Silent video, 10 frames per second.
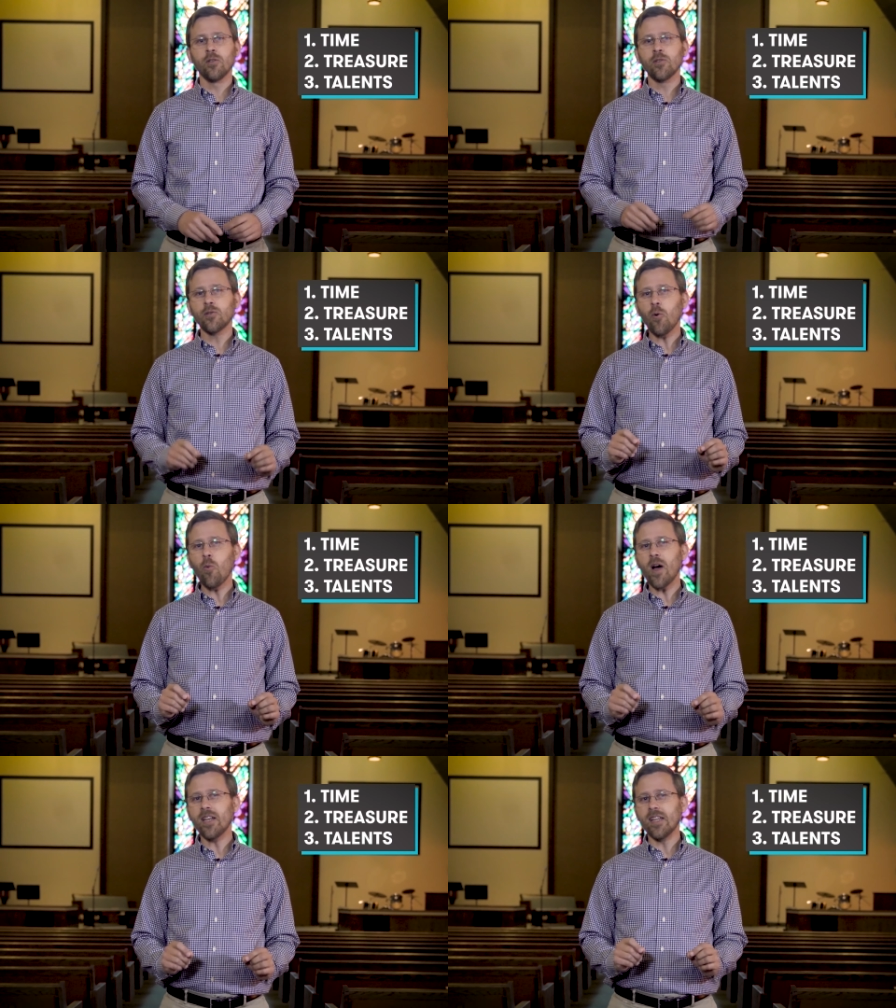So
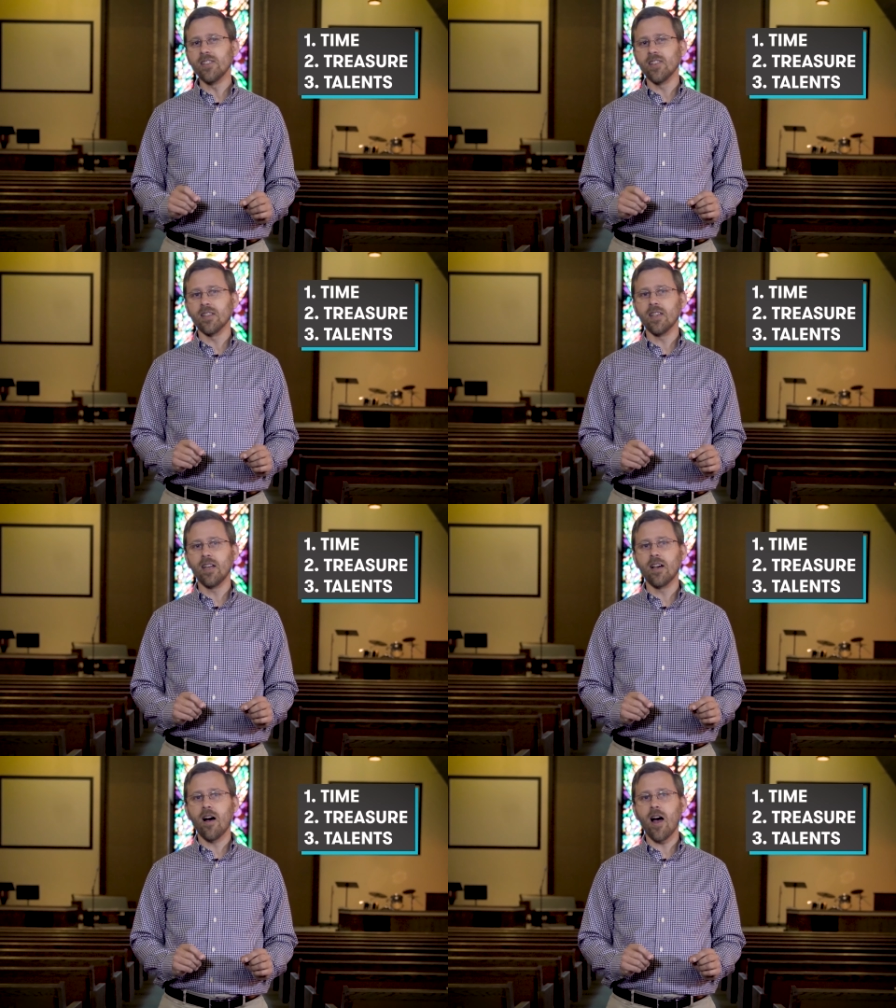what is it
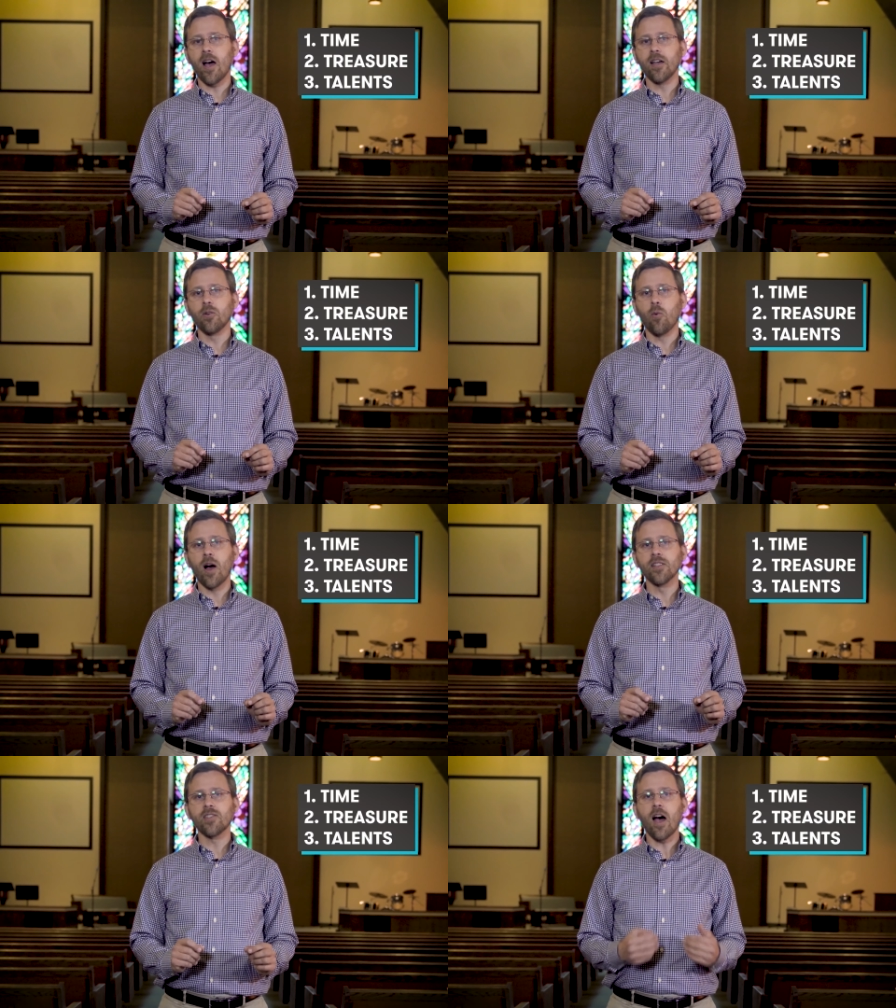that God
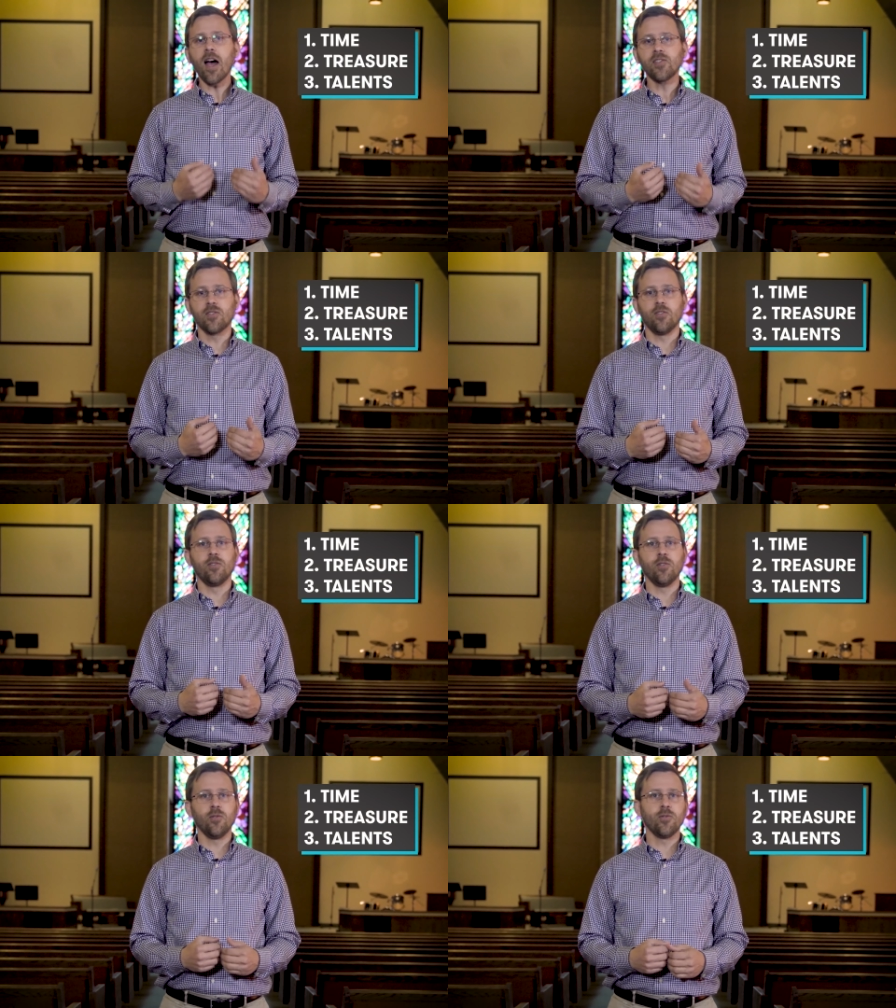wants us to
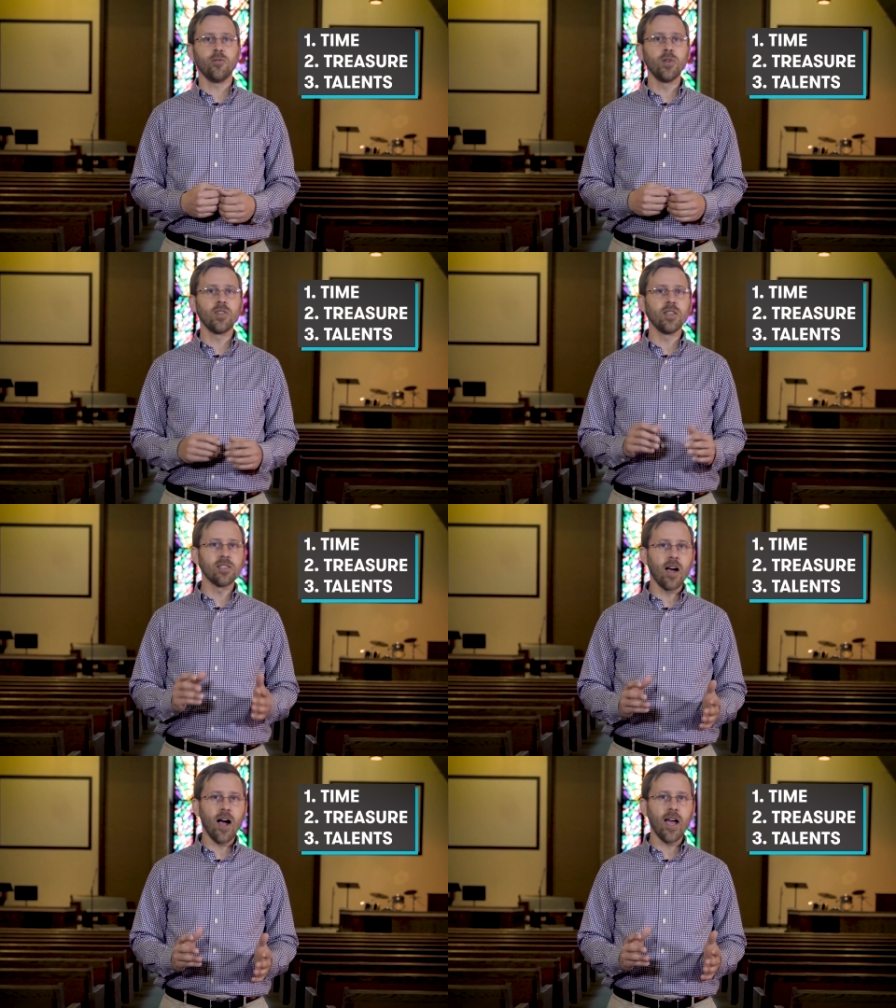do with the
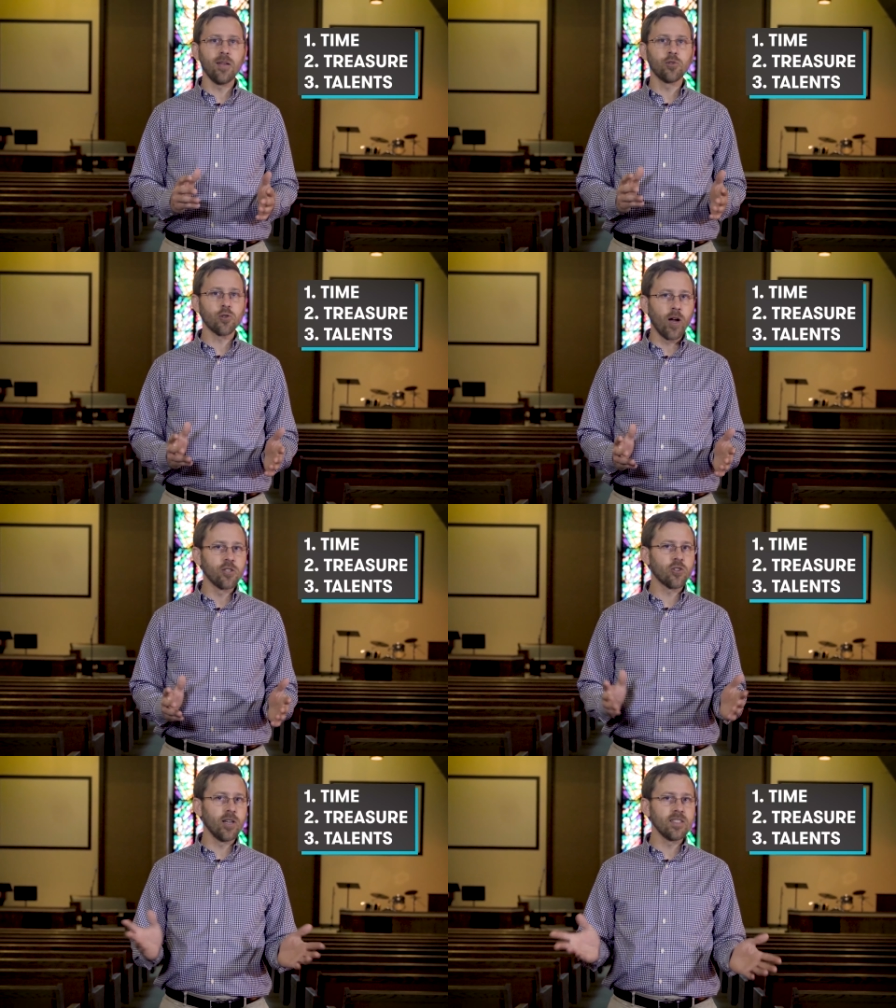time,
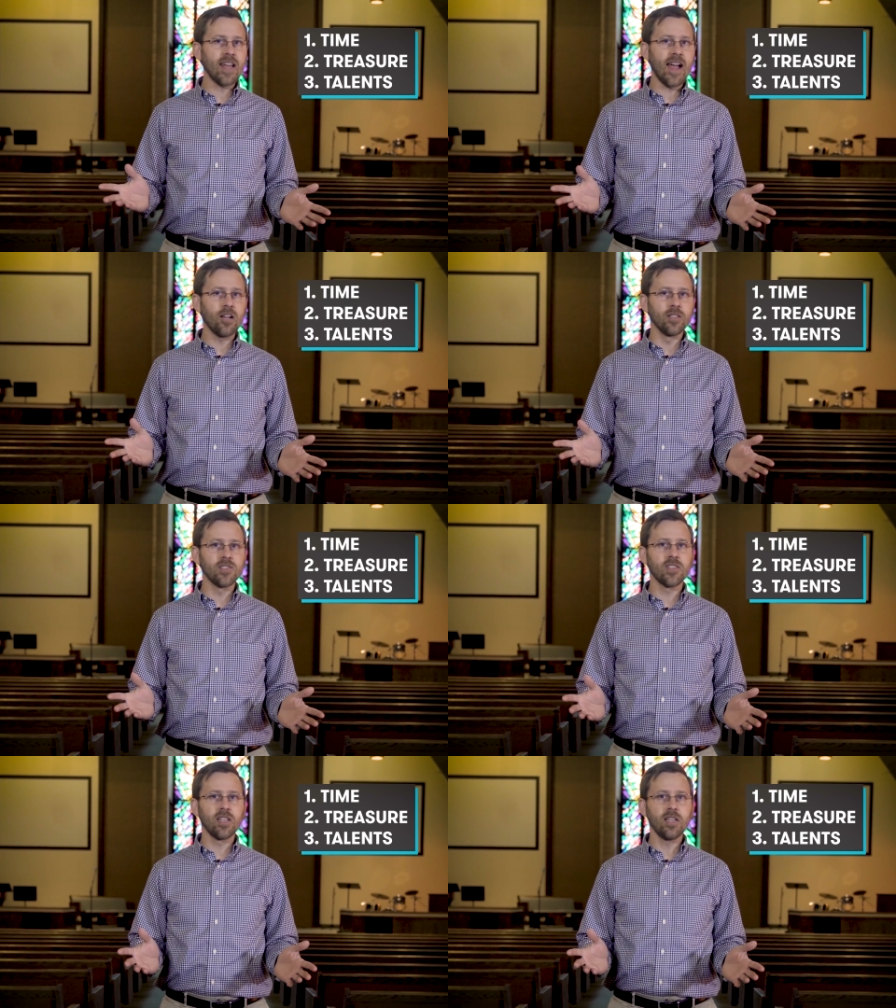treasure, and
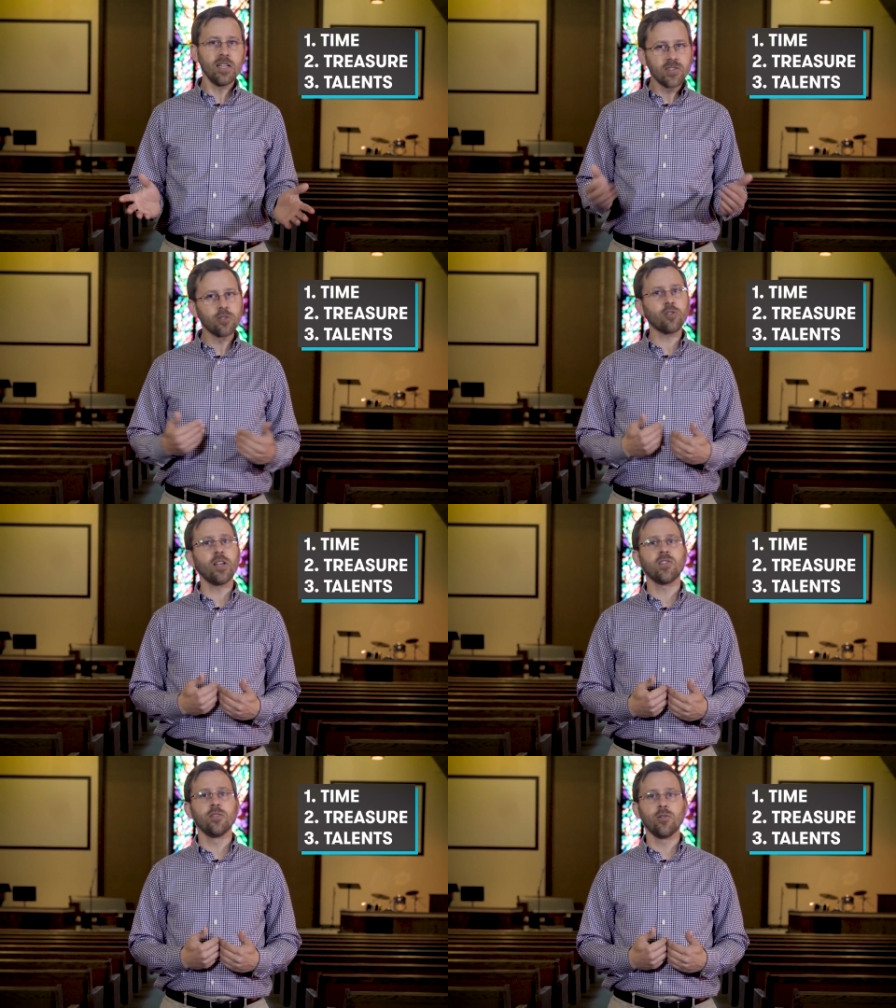talents He has
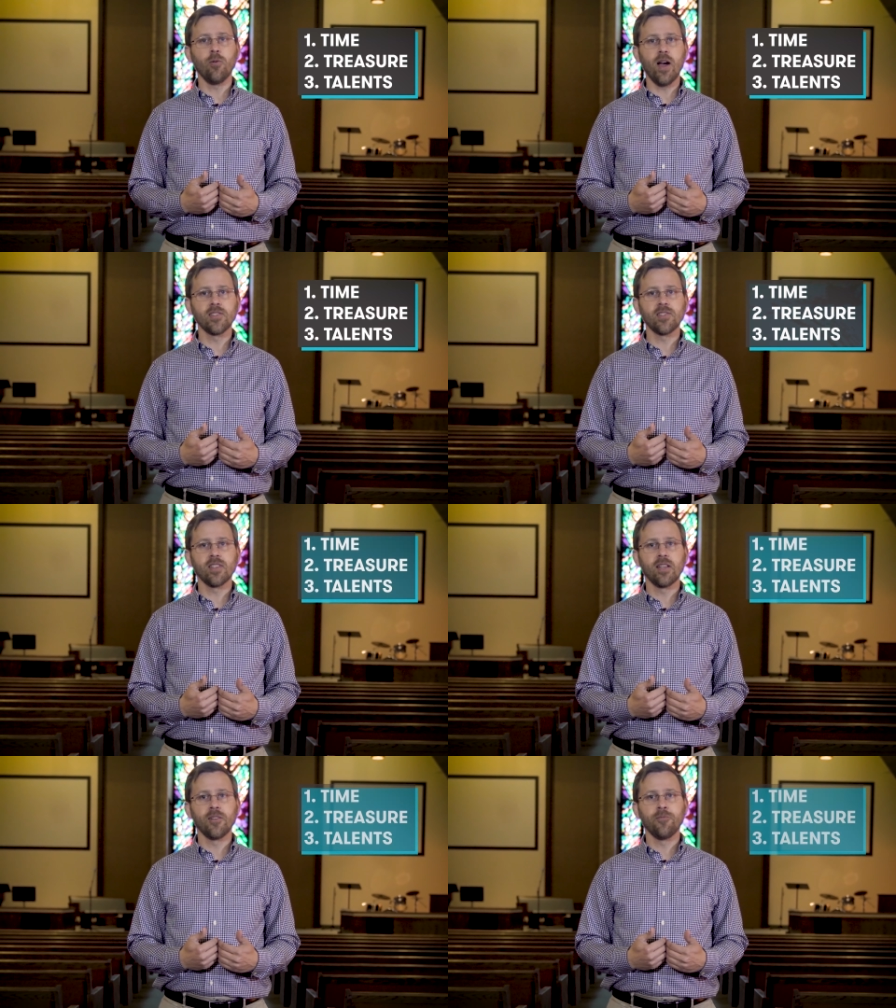entrusted to us?